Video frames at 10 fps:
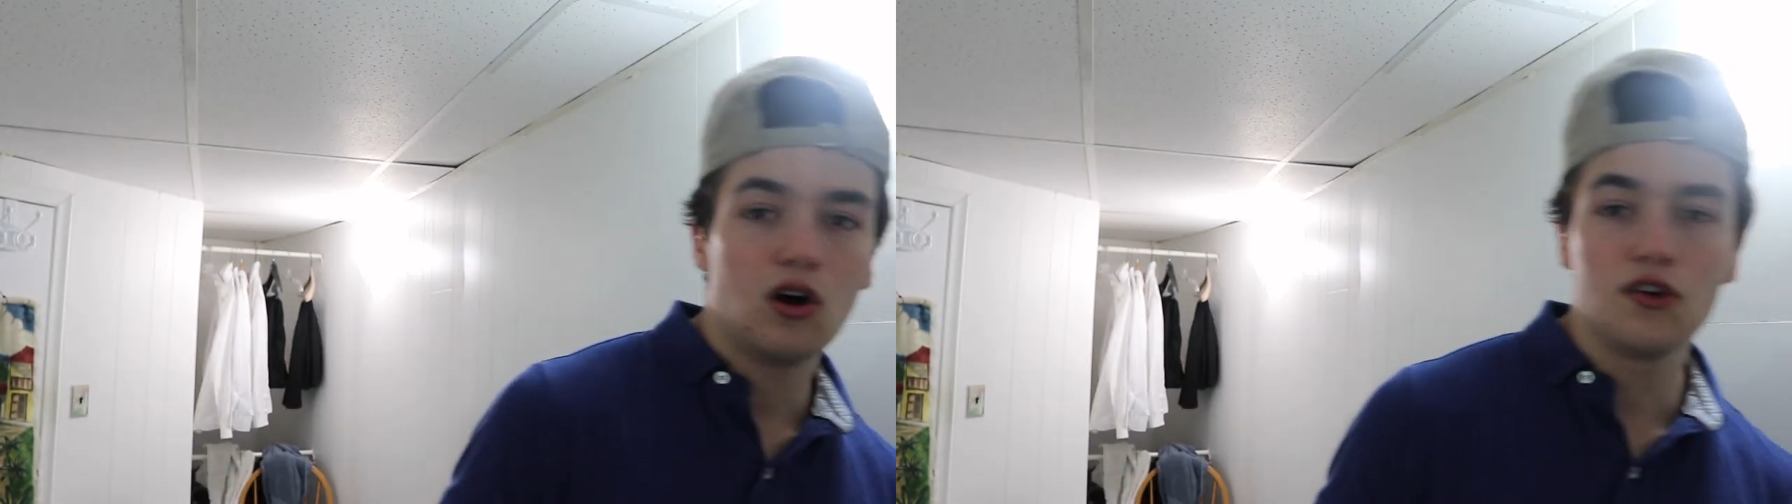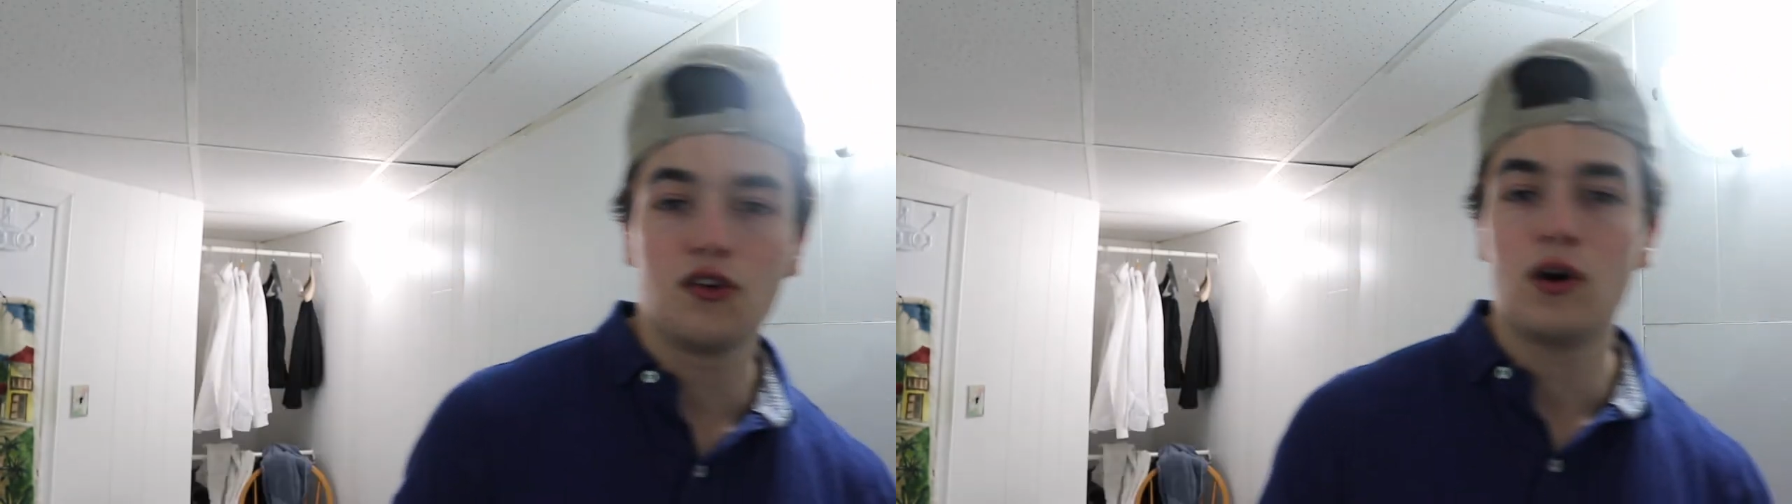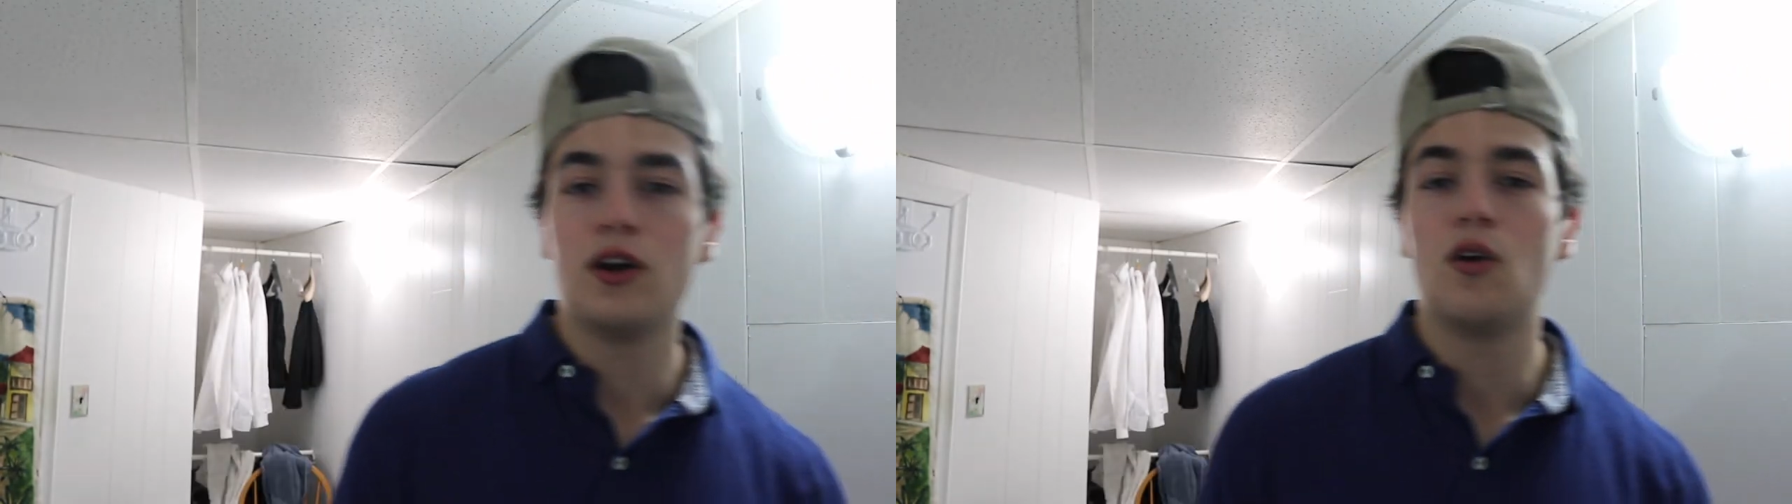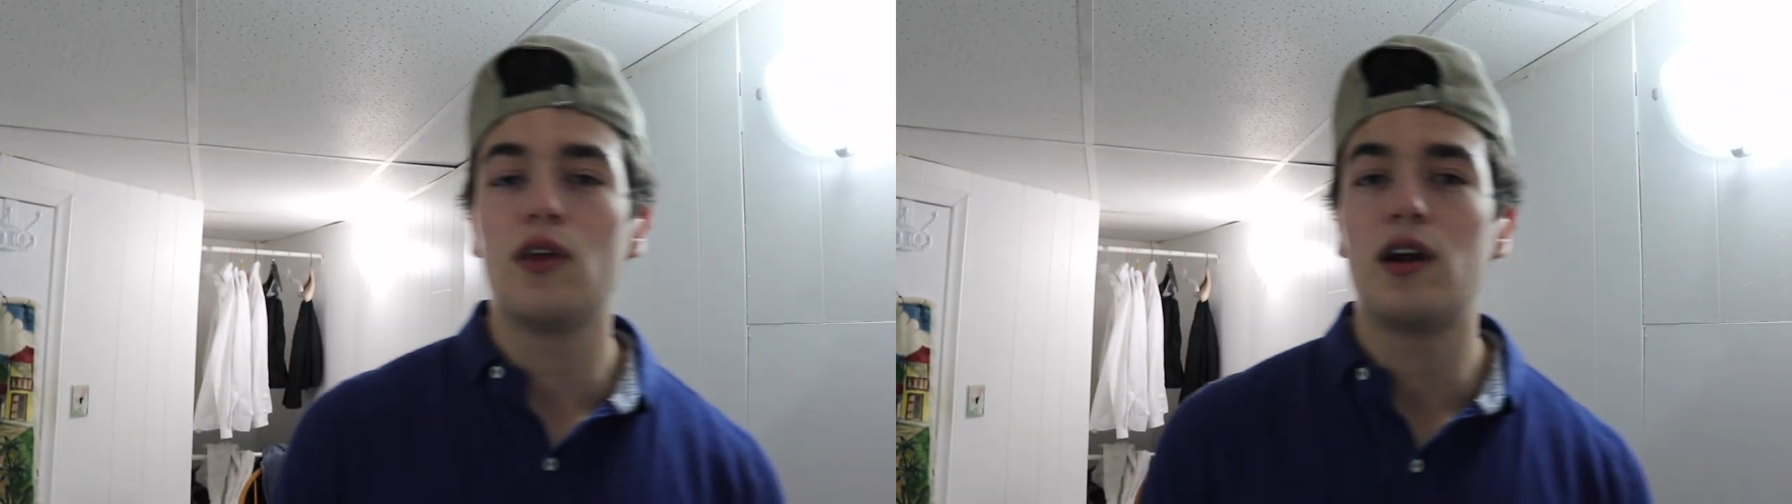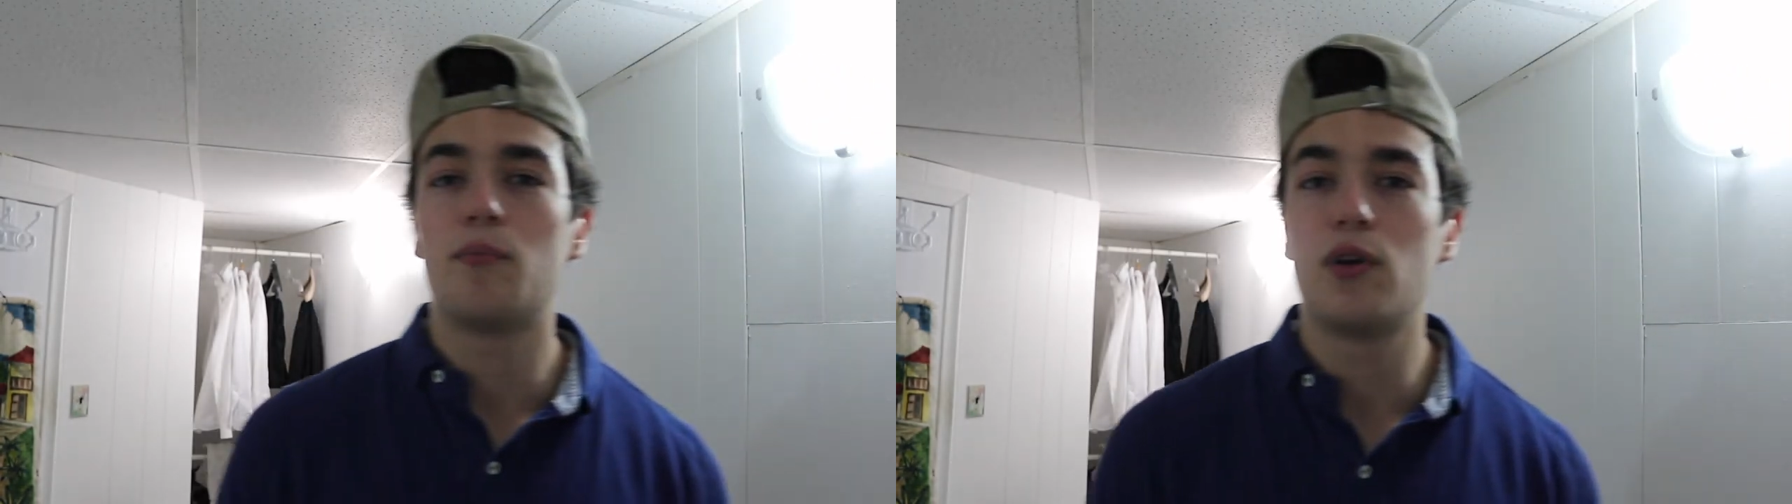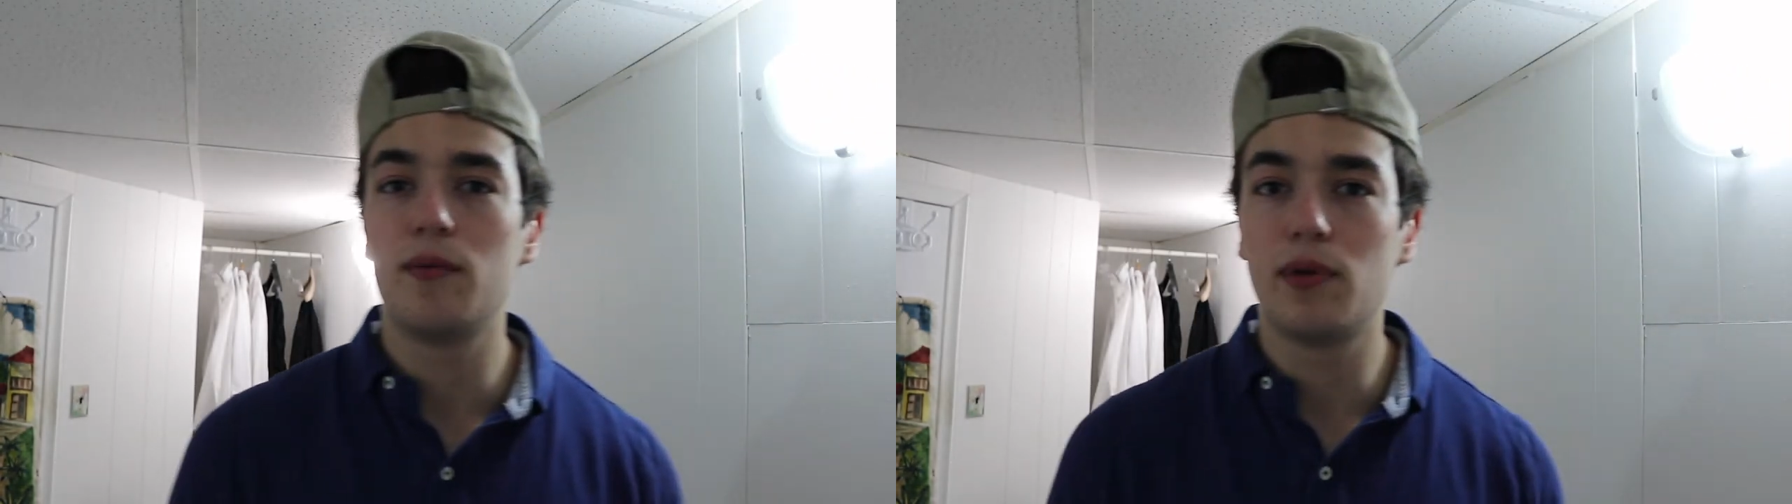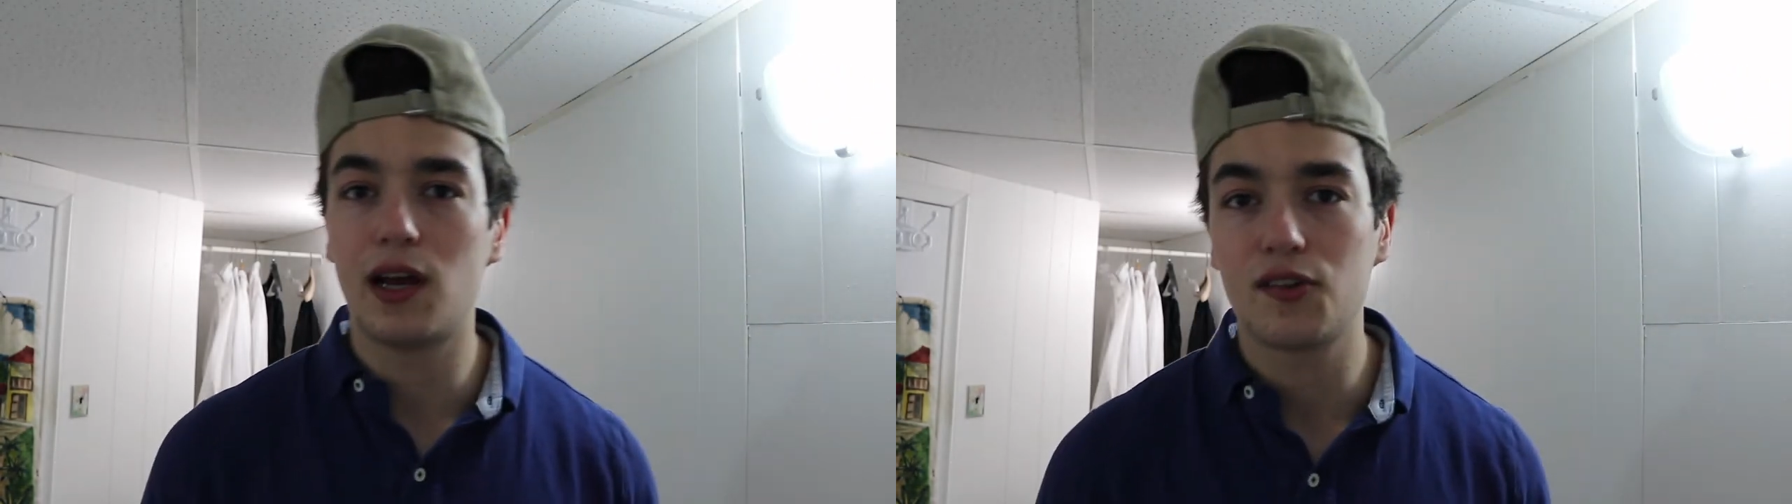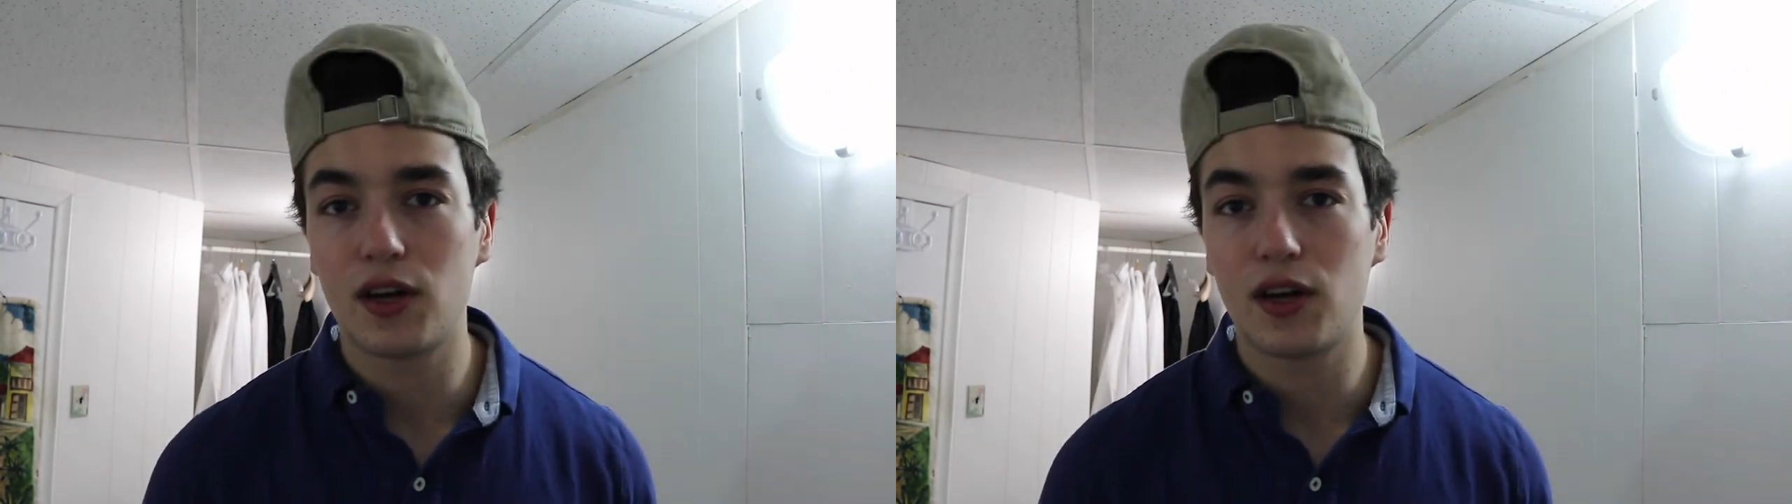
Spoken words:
Also, I know that I'm pretty blessed.